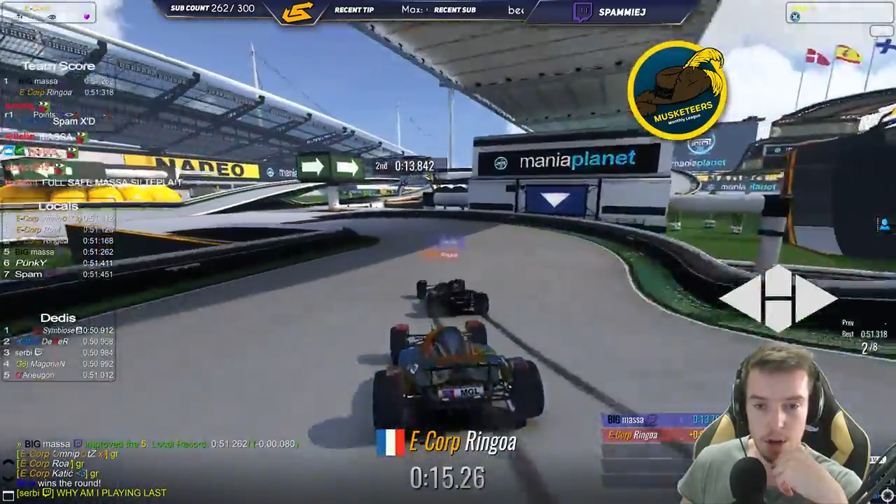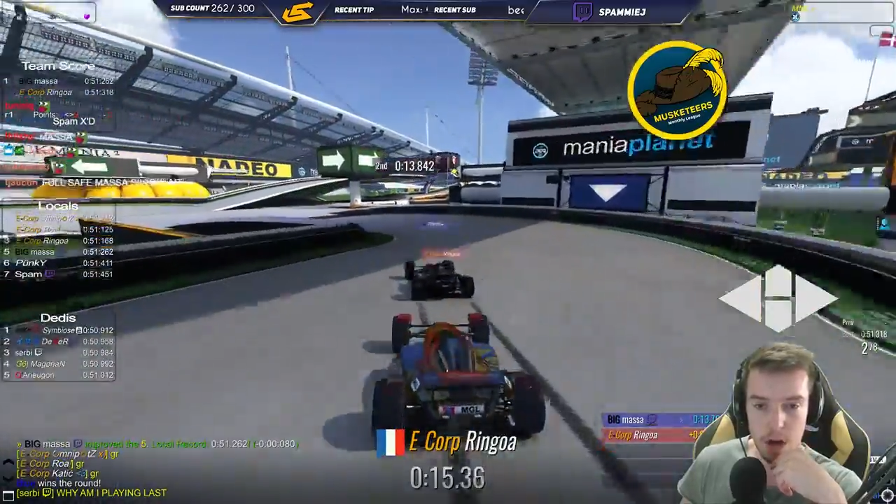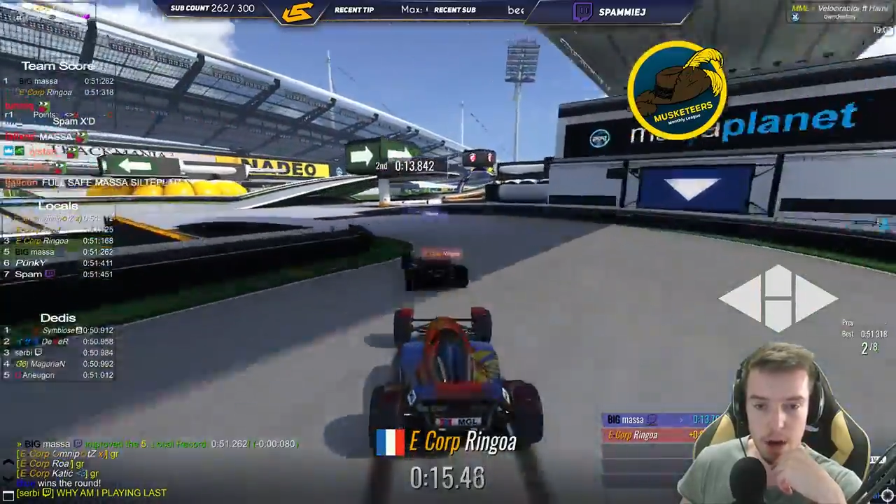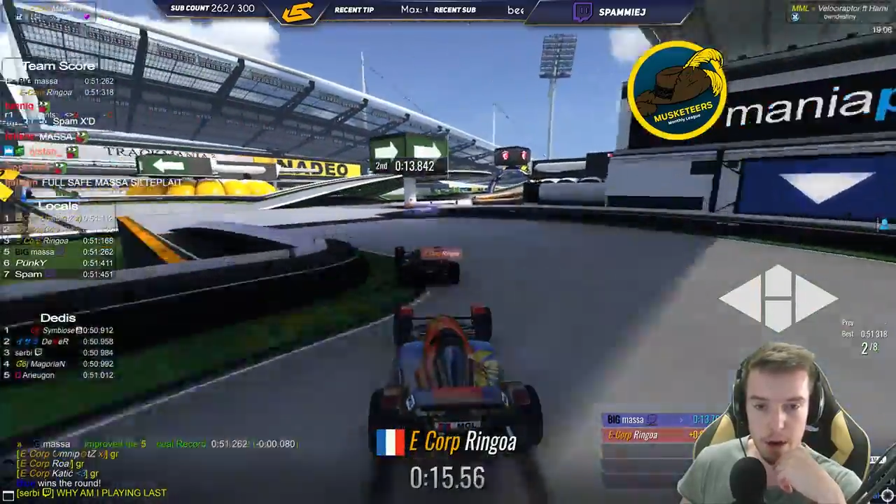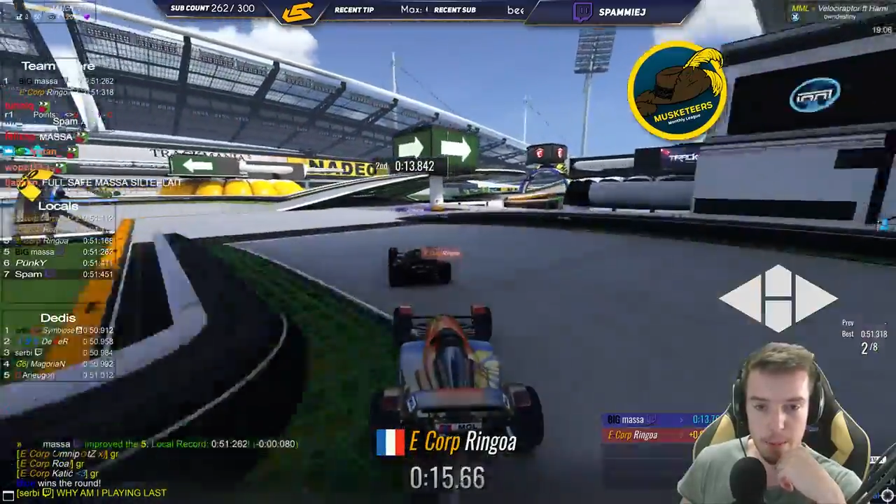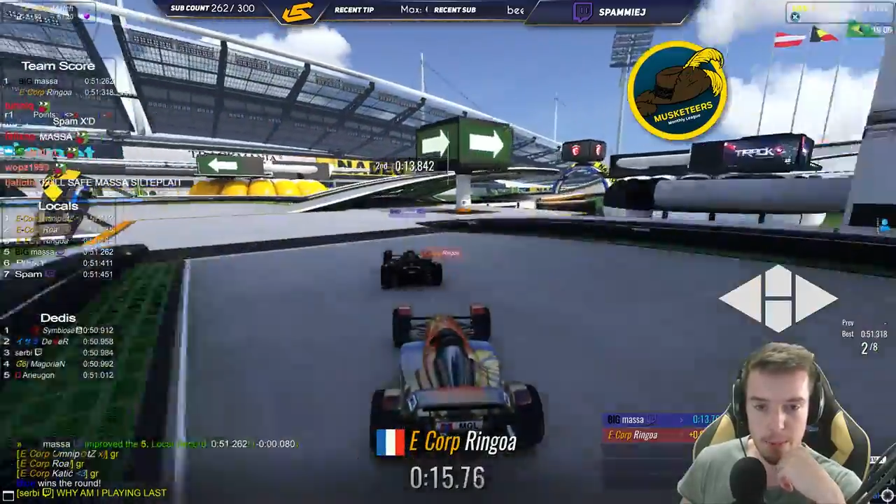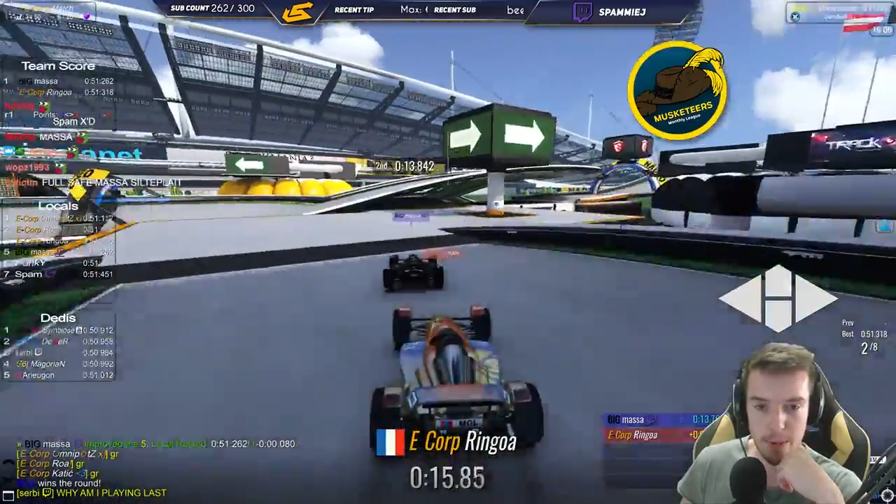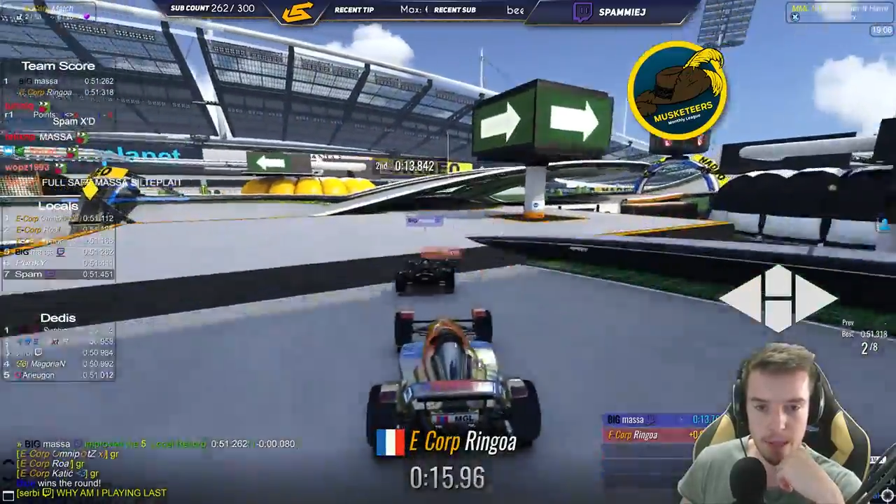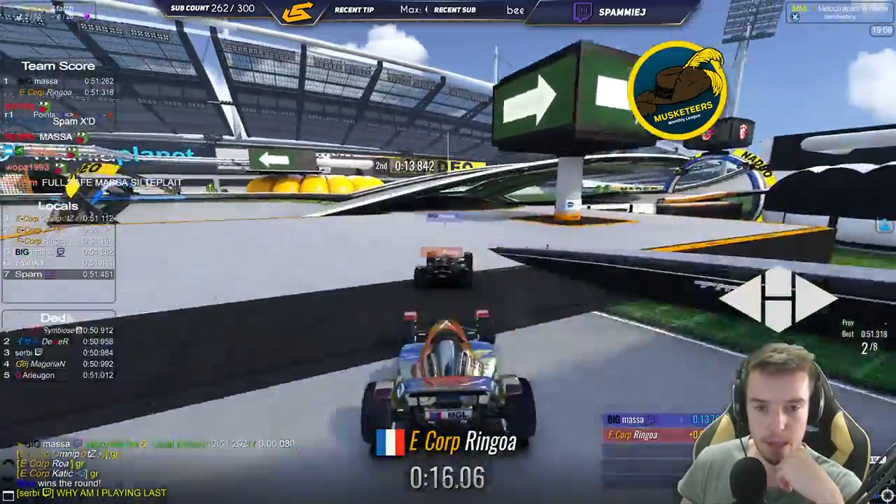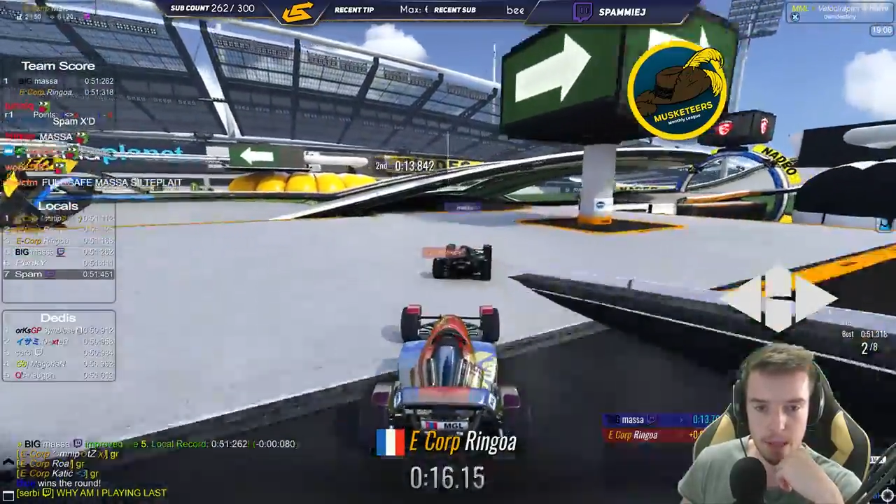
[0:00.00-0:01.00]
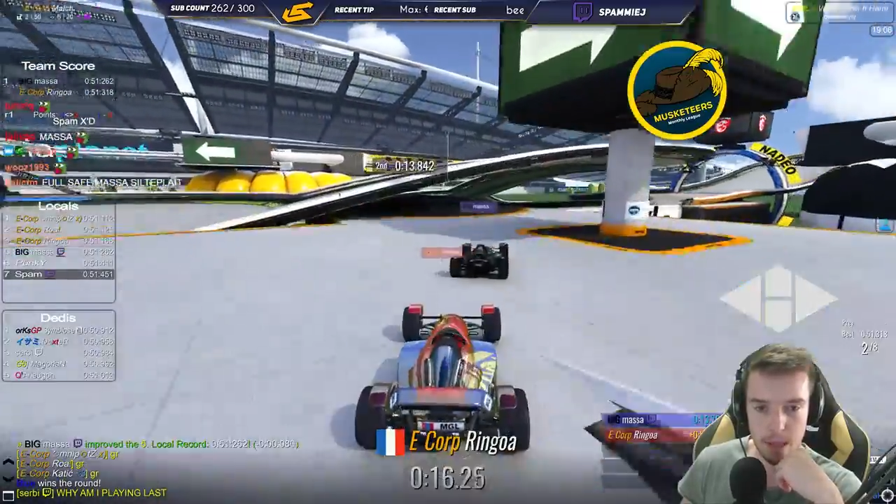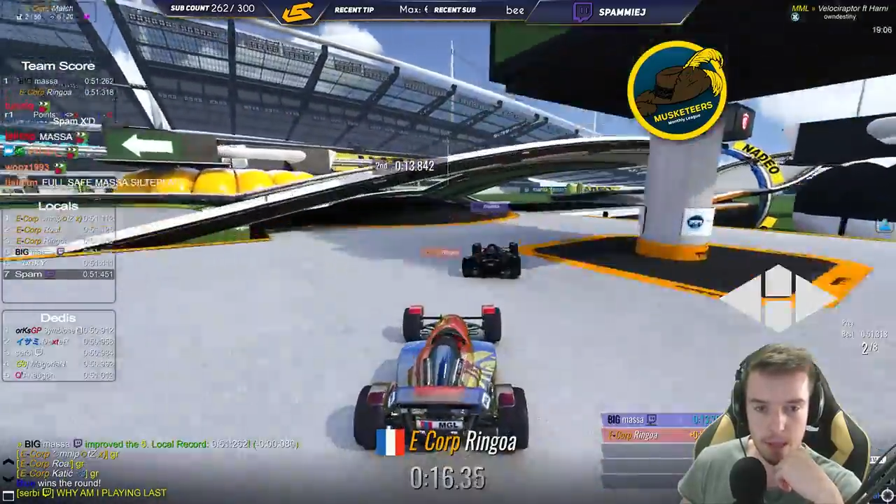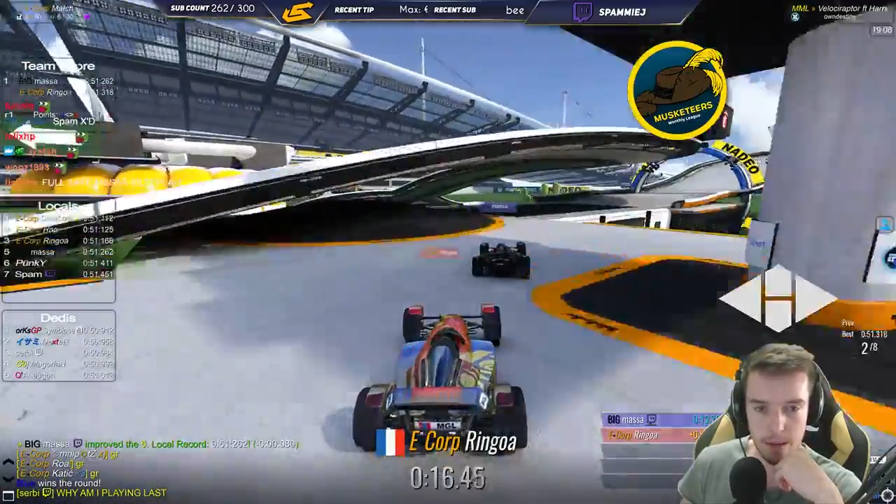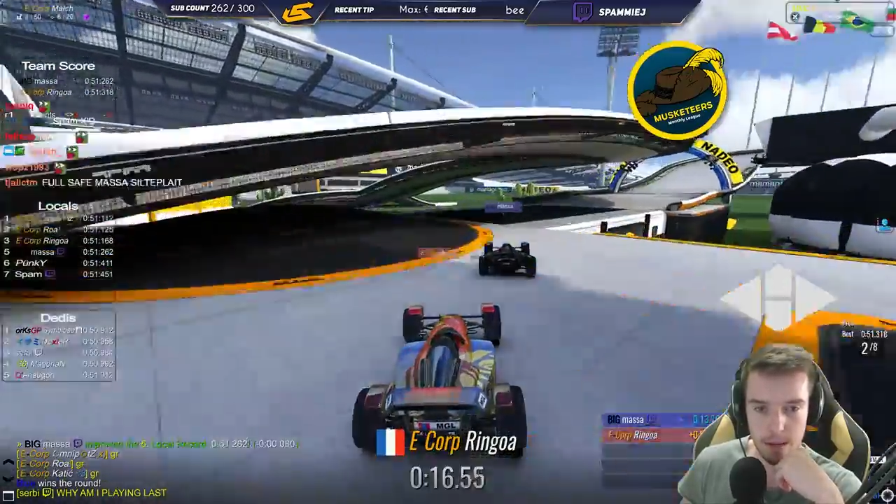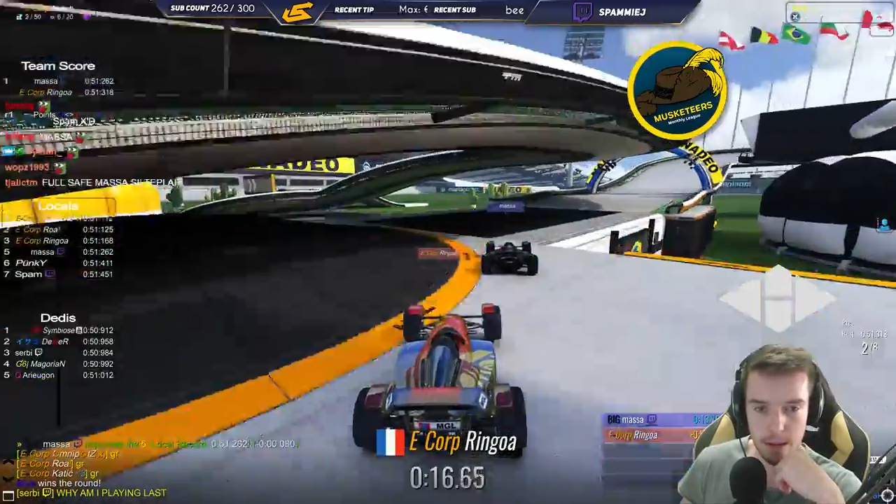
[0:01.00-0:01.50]
up.
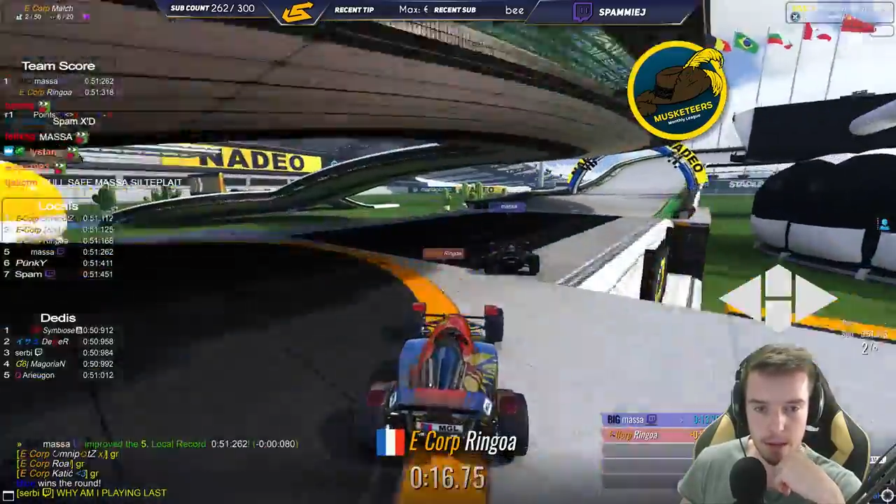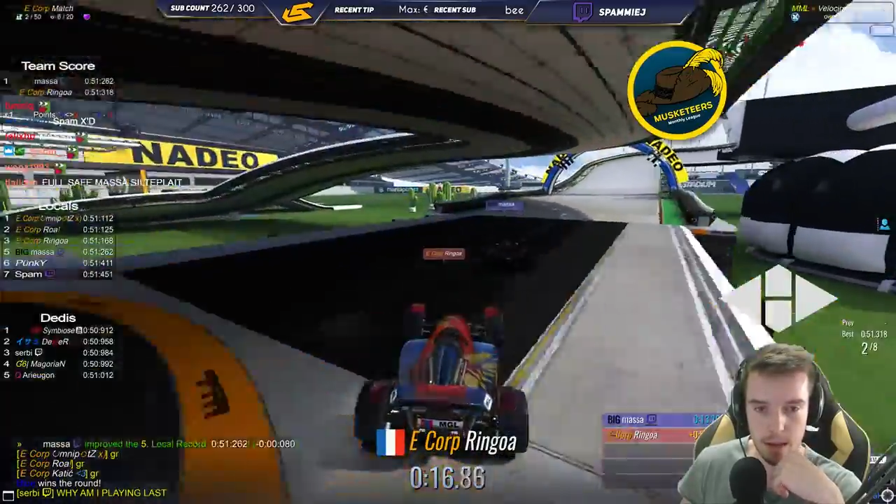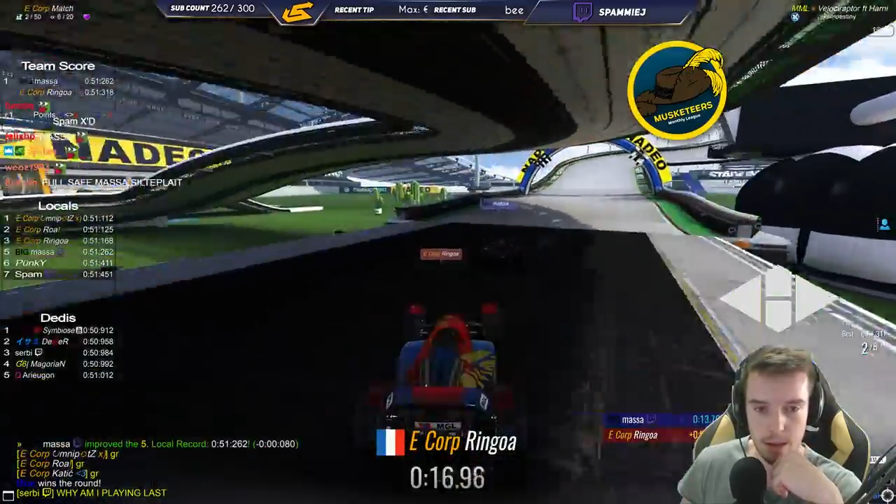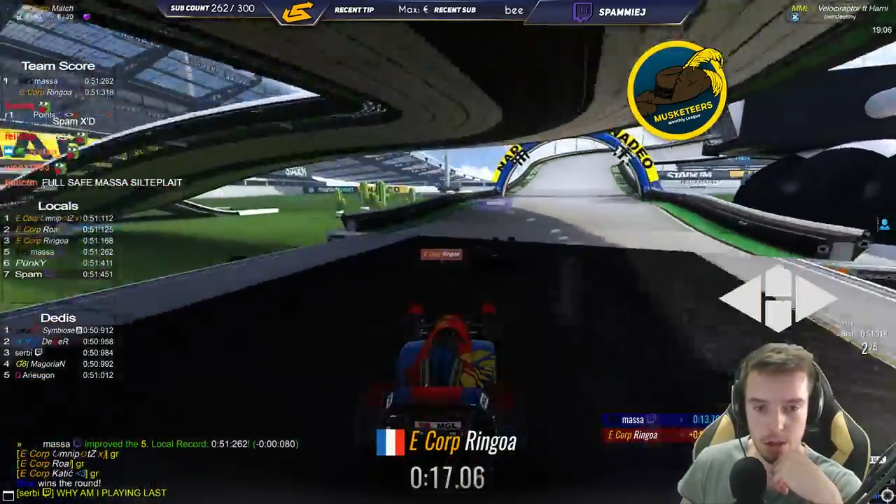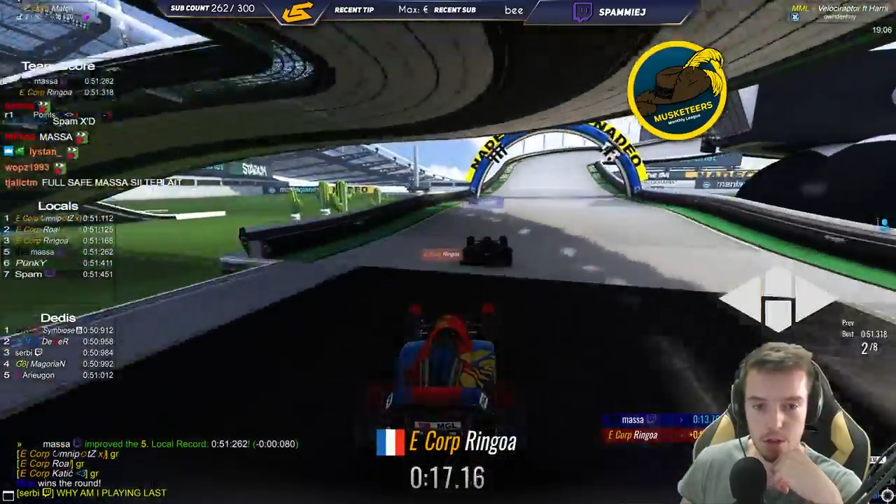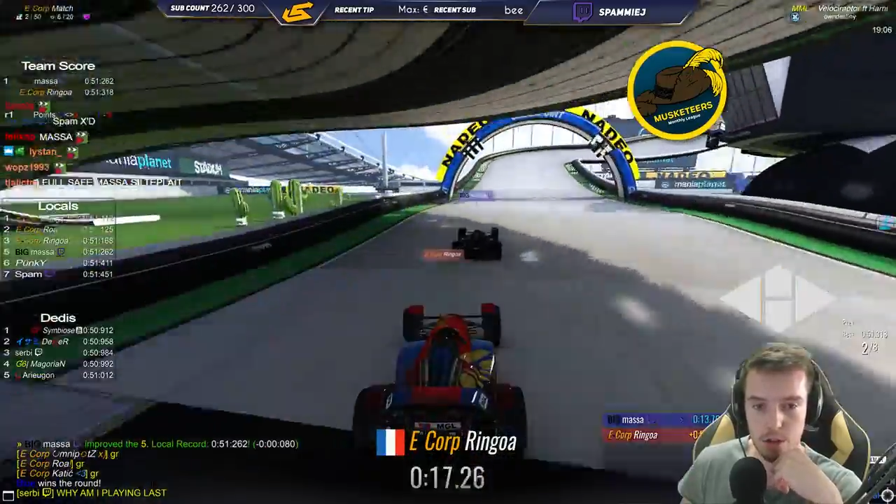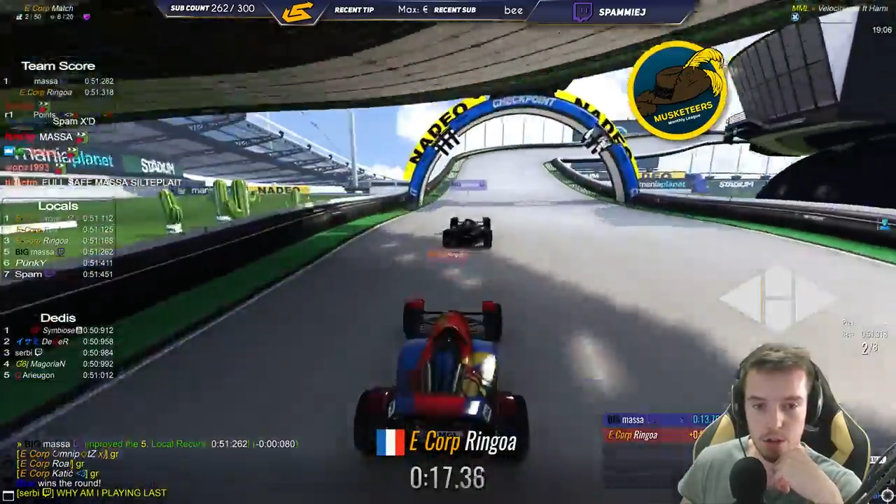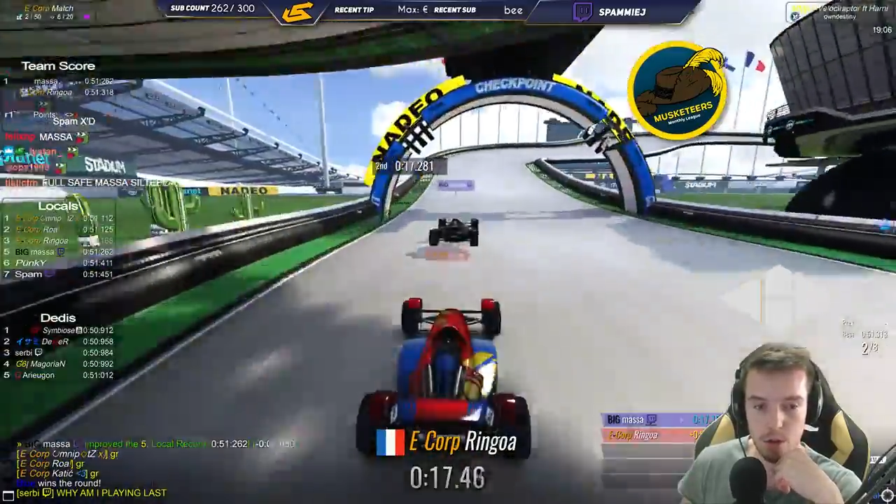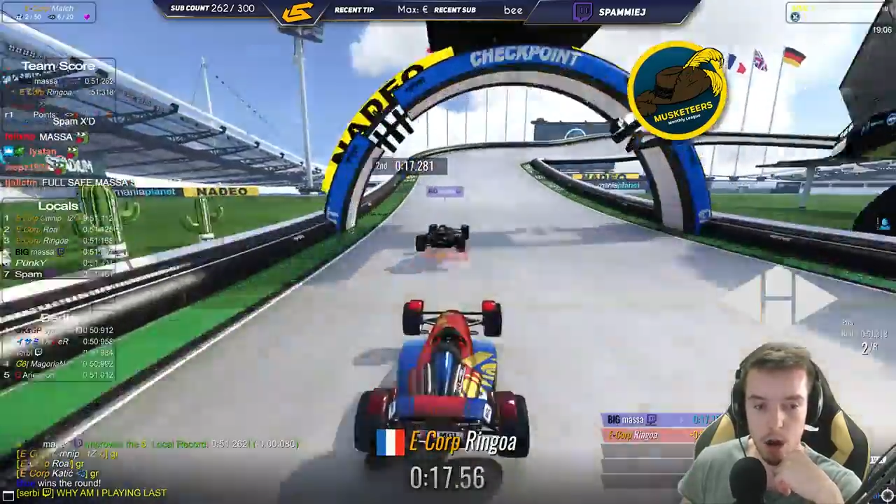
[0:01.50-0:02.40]
Dude, you